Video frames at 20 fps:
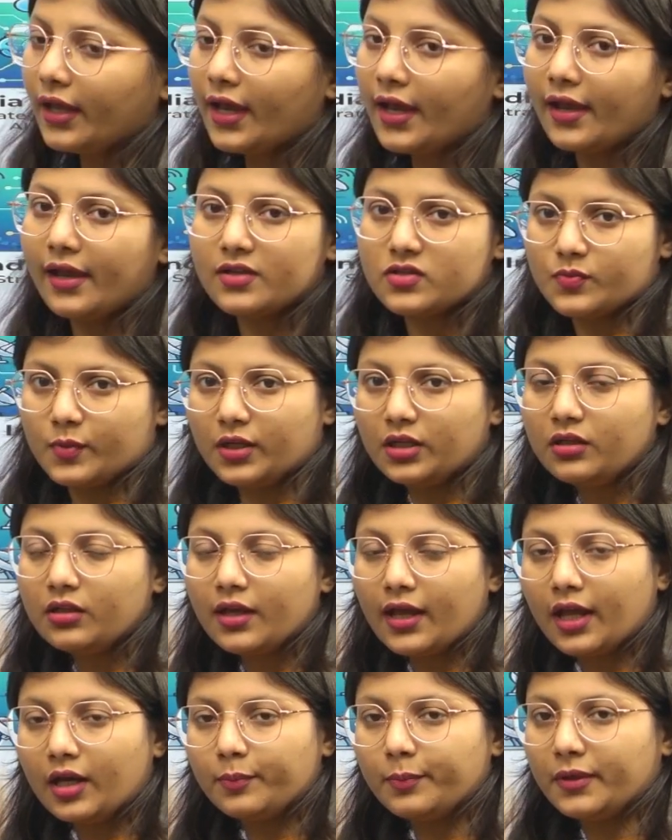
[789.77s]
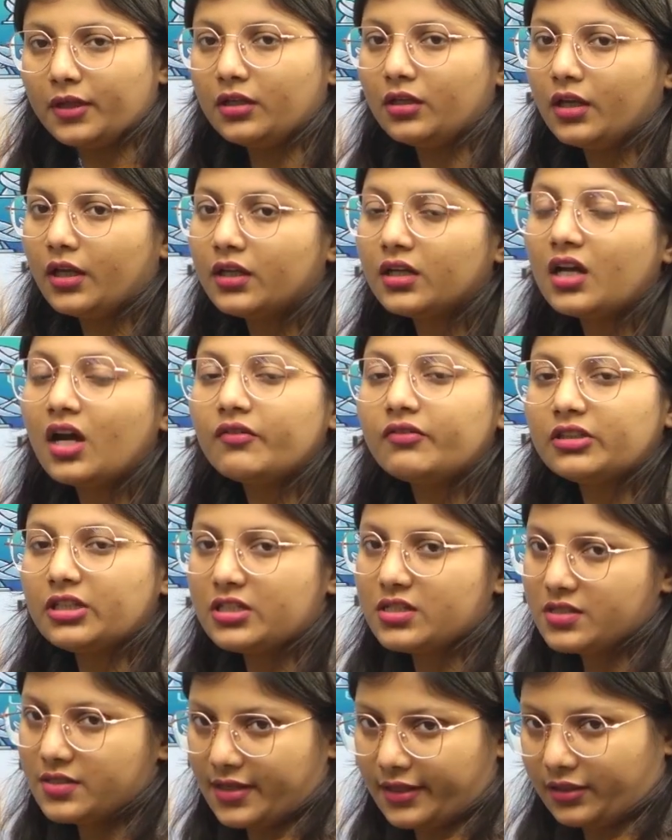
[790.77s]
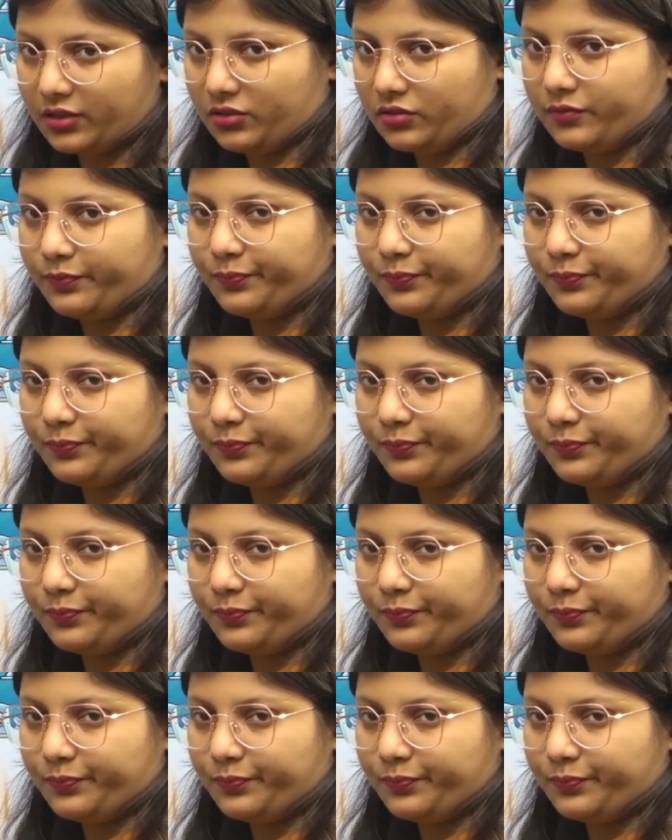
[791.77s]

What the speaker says: has been helping in governance sector.